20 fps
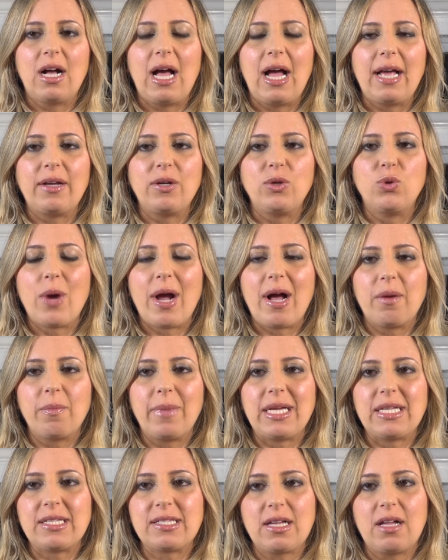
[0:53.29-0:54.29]
I
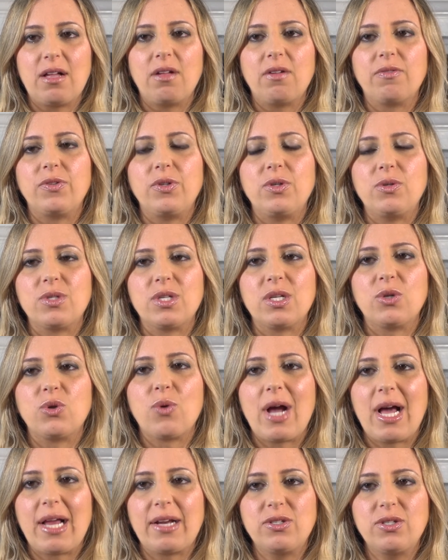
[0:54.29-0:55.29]
ground myself using
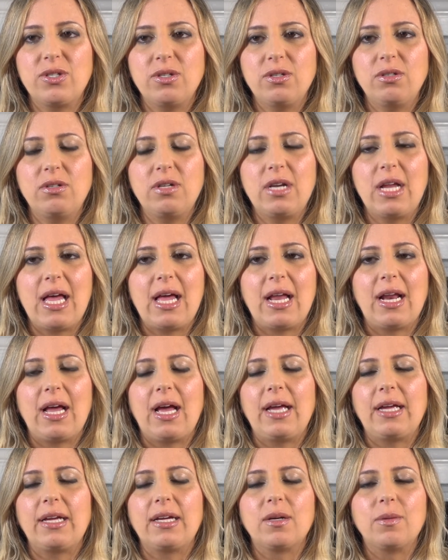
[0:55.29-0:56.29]
gratitude, and
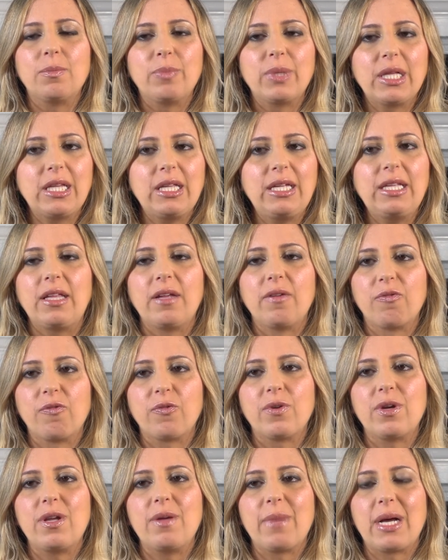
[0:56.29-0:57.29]
I completely
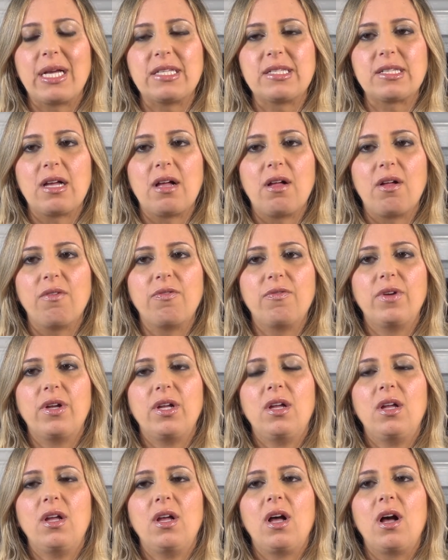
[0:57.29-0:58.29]
free myself
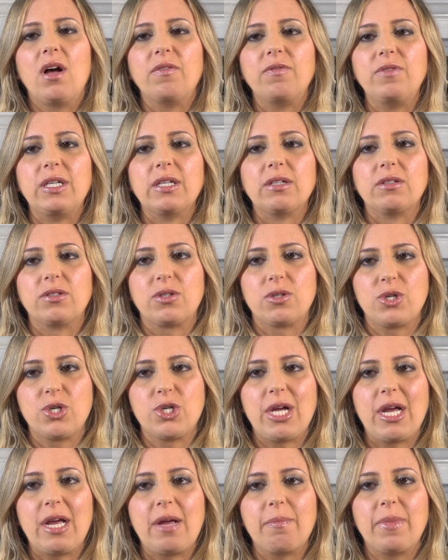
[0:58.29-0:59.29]
of guilt or
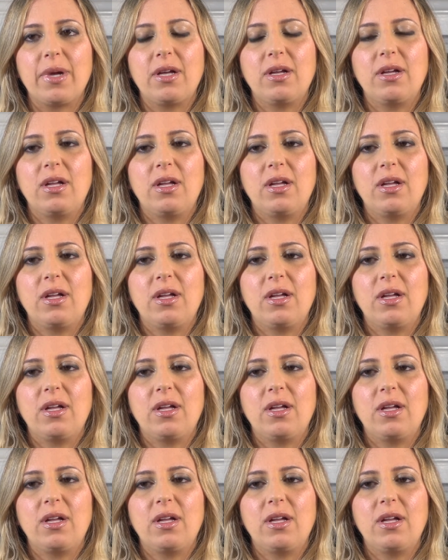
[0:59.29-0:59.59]
shame.